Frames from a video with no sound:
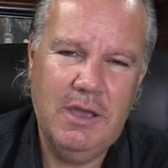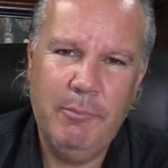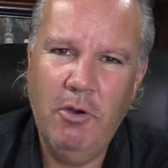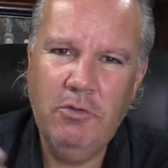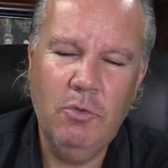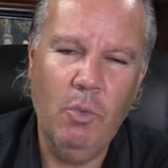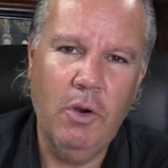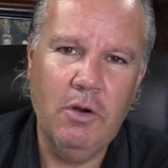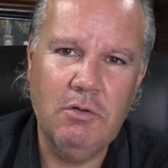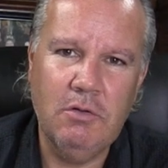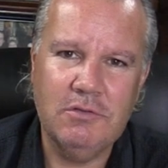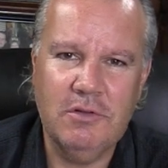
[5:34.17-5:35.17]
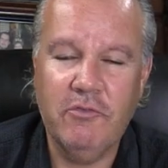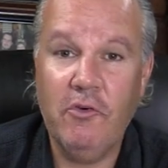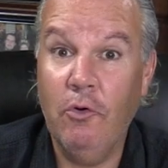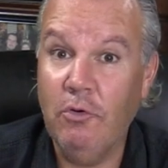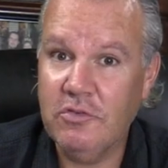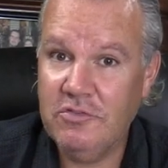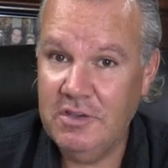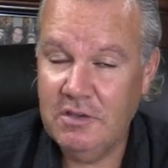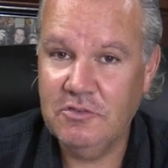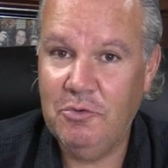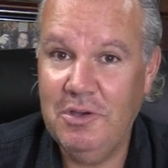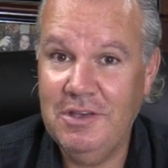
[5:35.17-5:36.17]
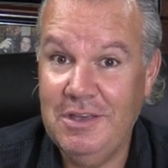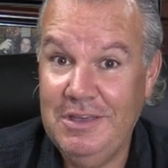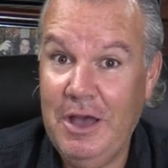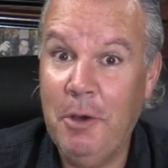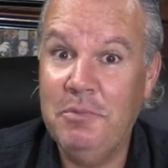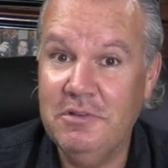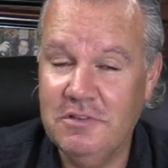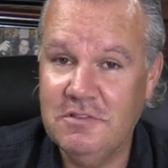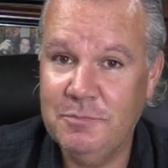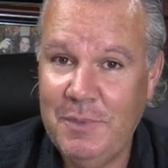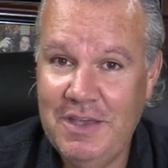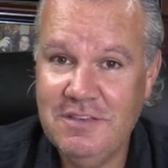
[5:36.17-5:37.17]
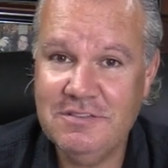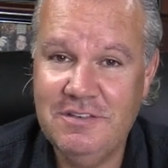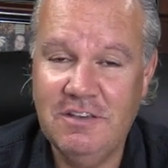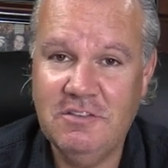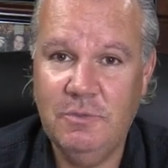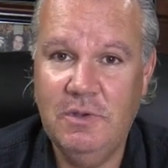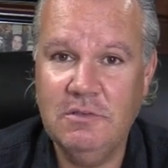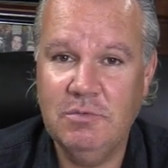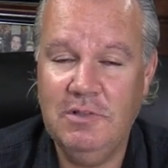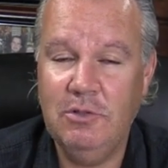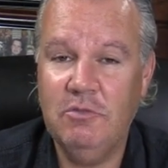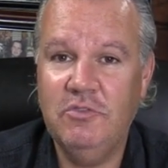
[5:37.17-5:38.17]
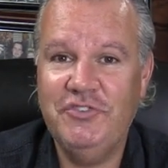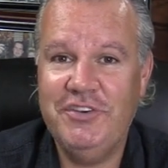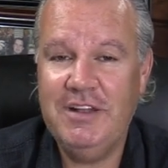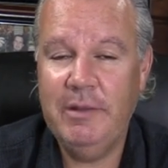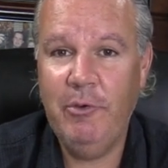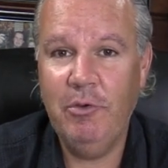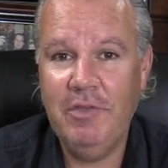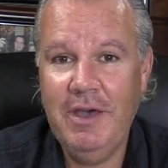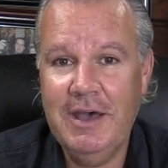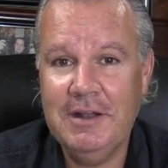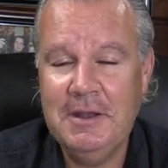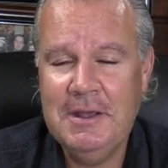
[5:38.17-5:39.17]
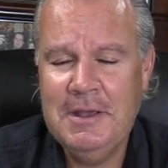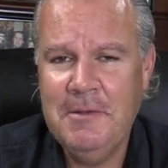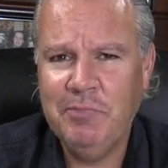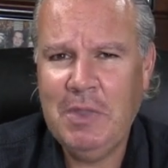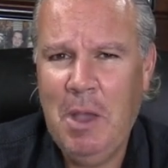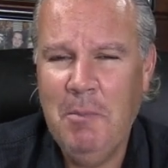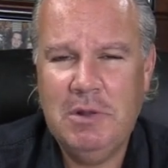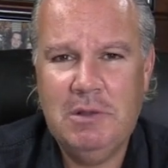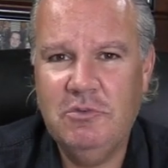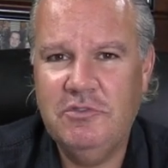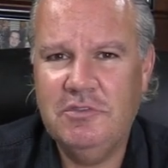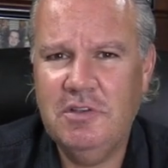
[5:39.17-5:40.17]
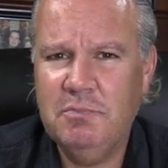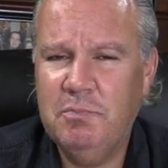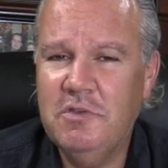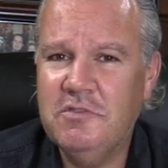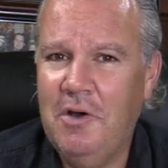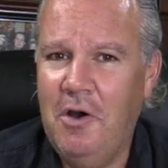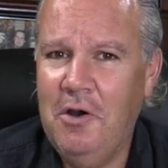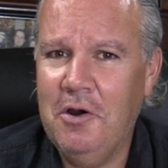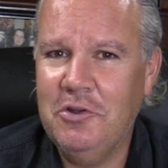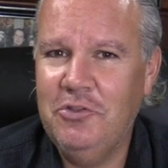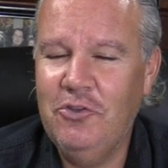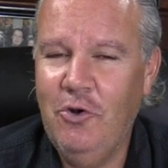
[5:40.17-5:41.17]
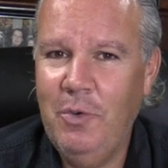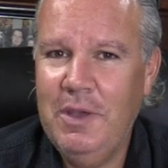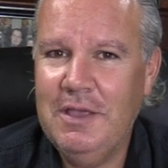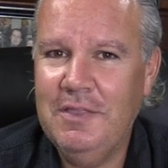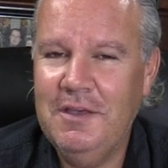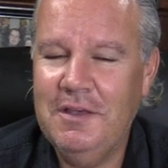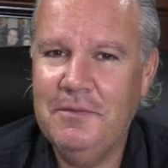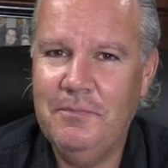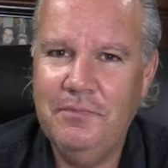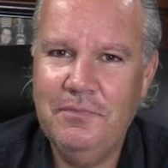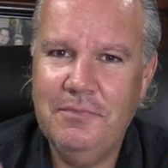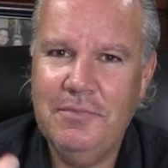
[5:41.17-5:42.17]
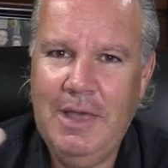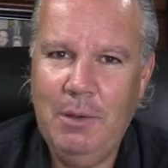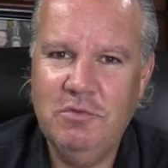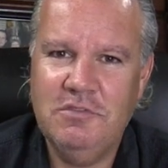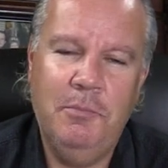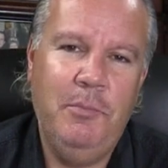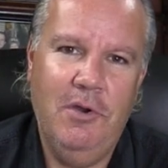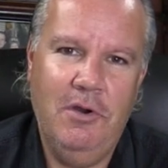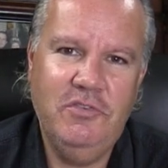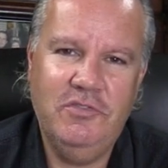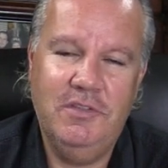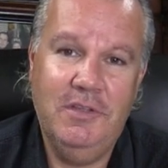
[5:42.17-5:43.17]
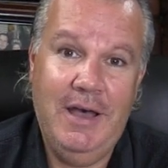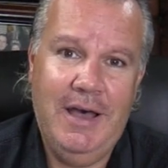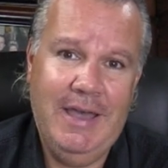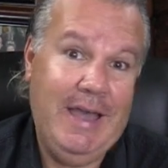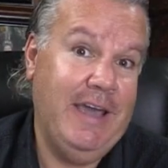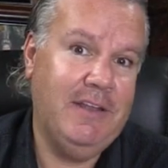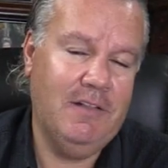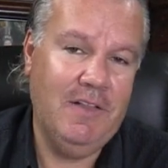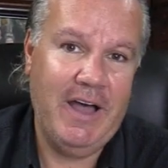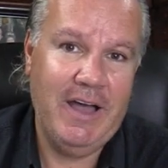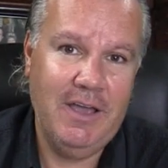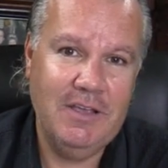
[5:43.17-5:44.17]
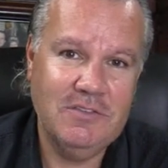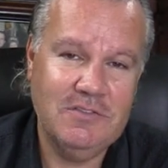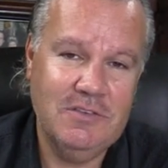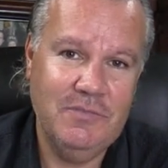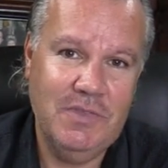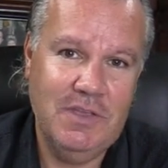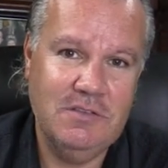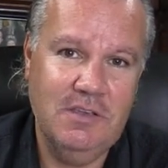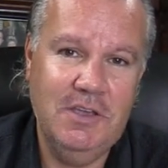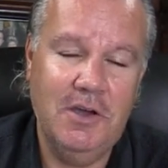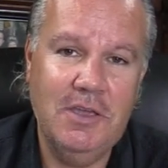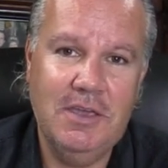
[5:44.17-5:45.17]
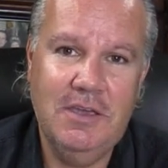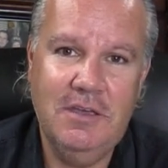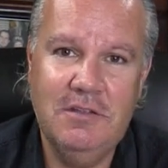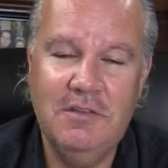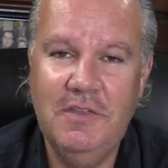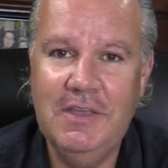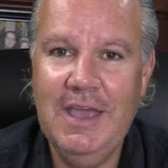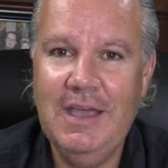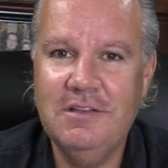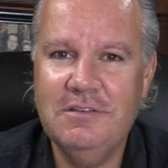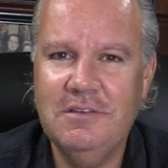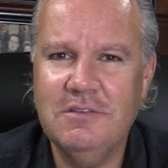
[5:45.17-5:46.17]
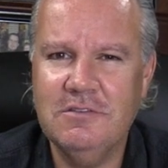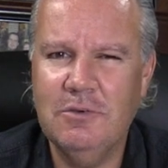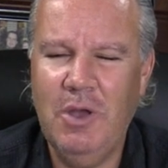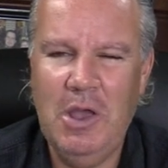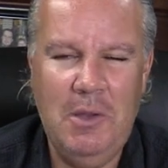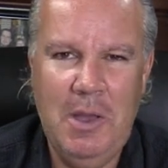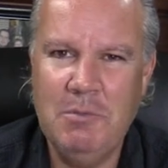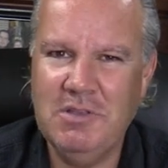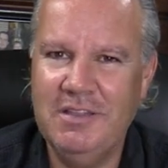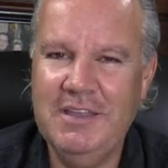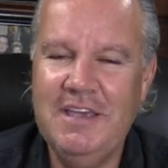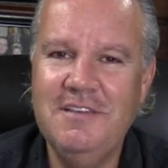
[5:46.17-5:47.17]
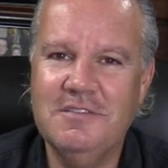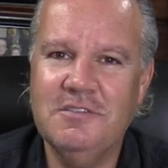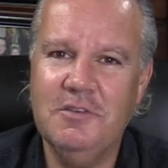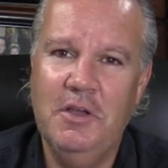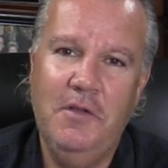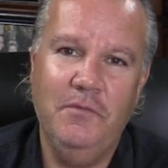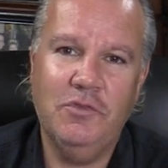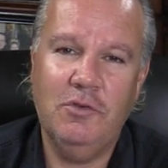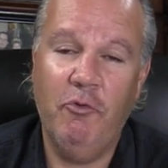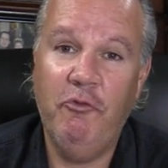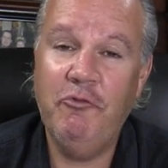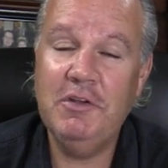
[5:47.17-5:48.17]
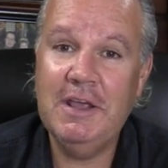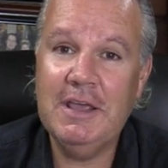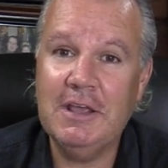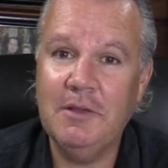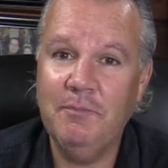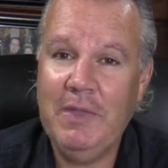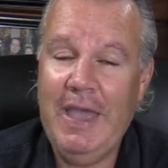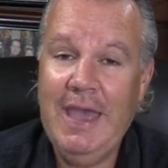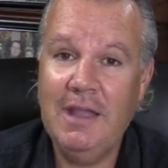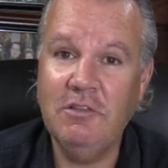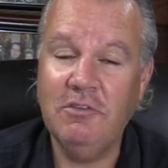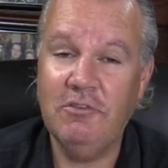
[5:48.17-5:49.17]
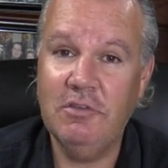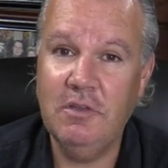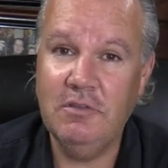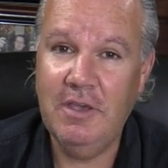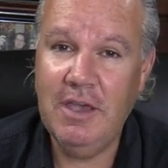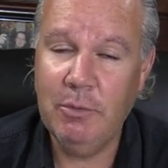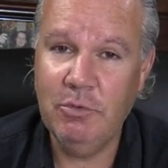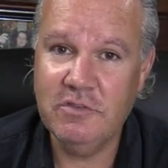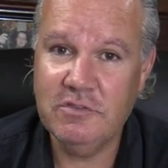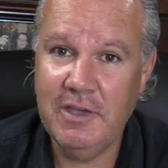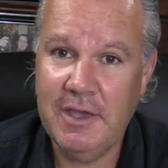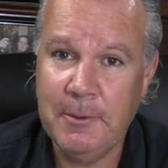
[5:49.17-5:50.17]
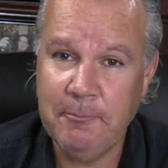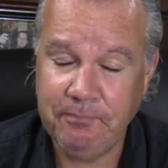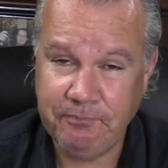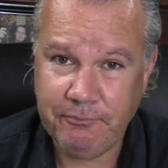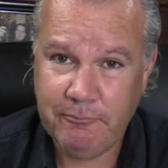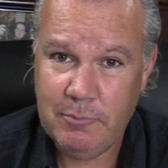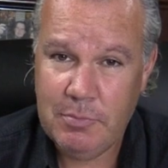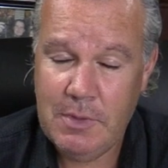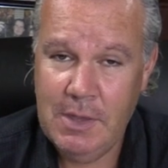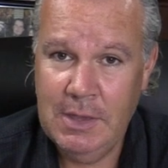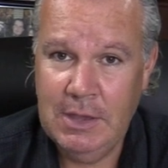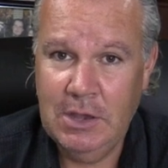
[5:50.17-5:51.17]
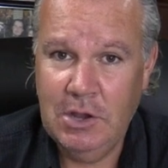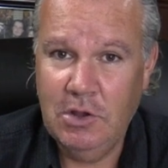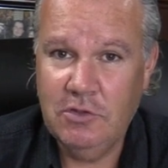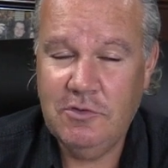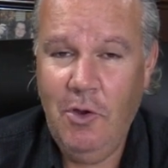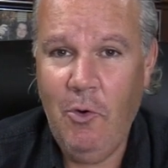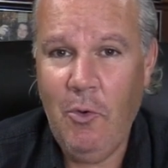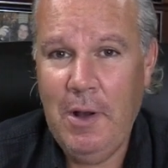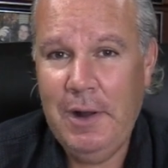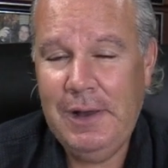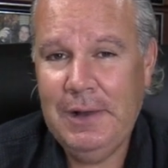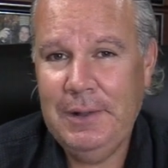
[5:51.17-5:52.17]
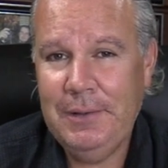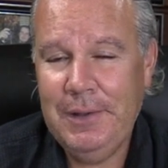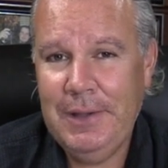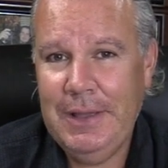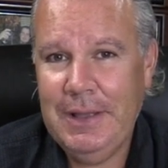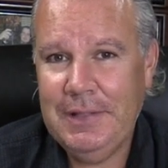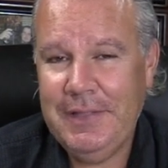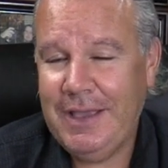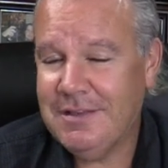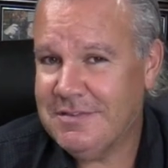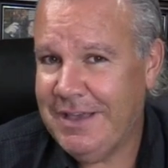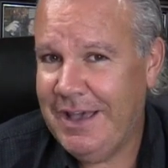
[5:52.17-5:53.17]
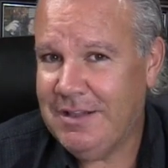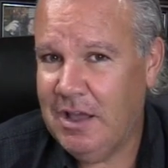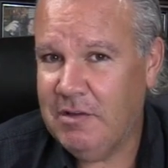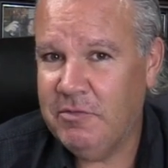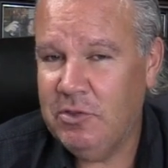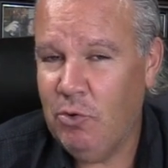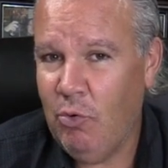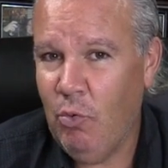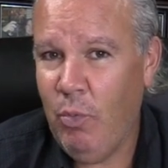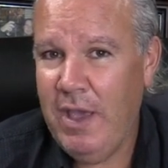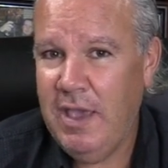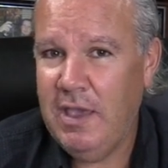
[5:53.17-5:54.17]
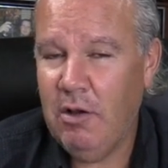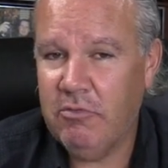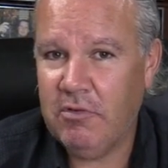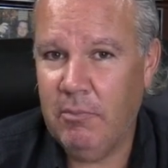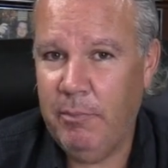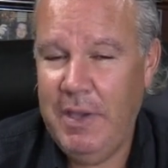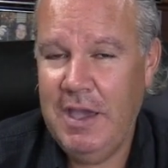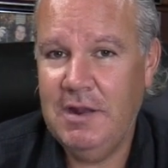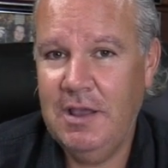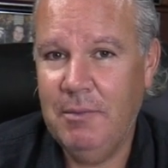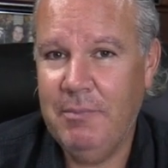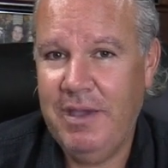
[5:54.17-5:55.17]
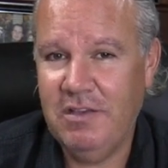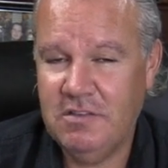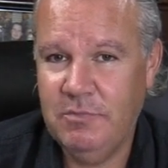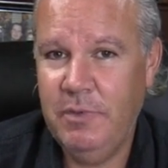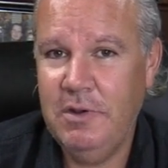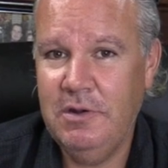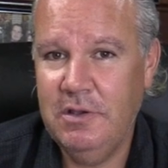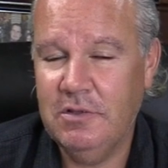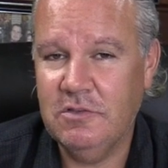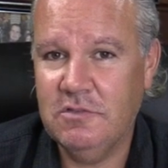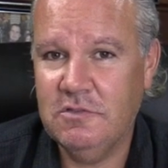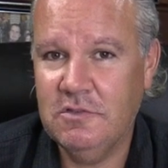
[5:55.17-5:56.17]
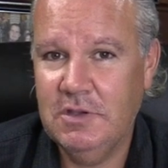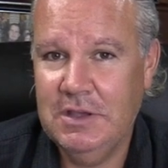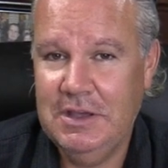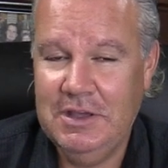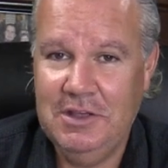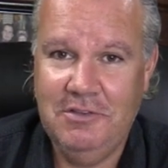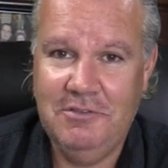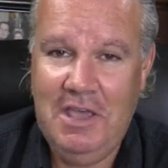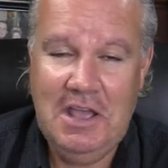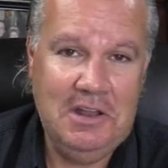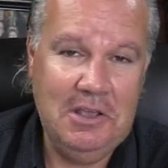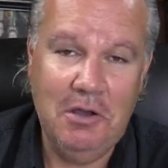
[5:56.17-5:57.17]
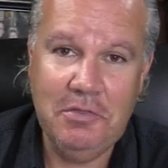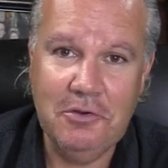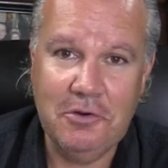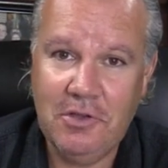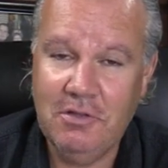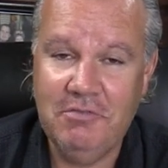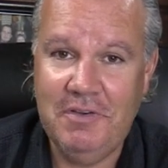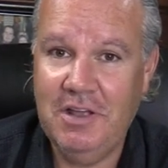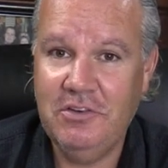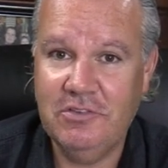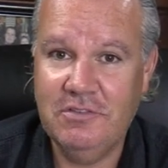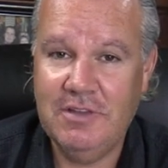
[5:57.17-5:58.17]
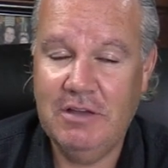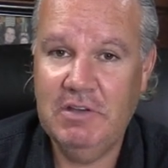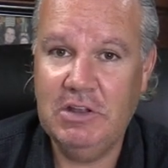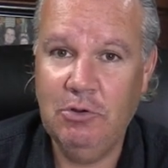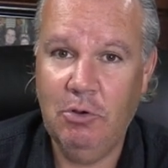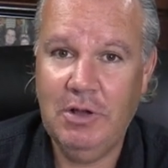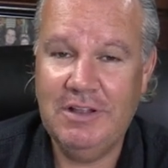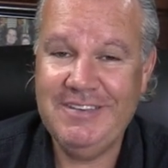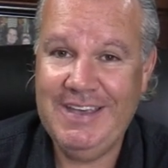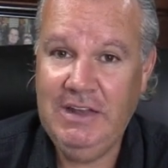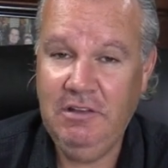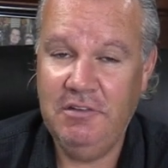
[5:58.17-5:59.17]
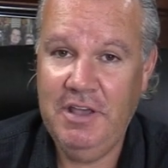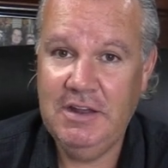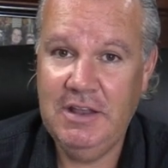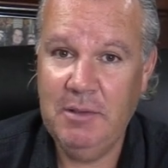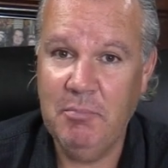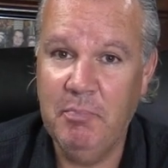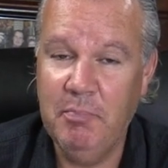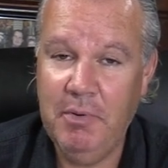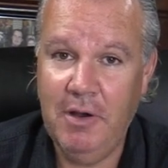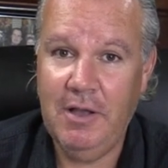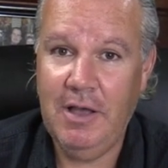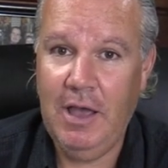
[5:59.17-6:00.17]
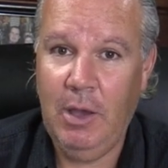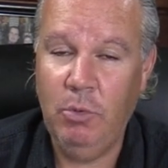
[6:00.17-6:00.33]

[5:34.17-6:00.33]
about the world. And of course, he is going up into space next week. So there's a lot of chat about that. But it was just bizarre knowing that that was the person that I idolized as a young kid in the 80s. So it was a nice sort of fitting end to the day, I would say. So, like I said, I have no way of comparing my experience to any other conventions having not attended any, but I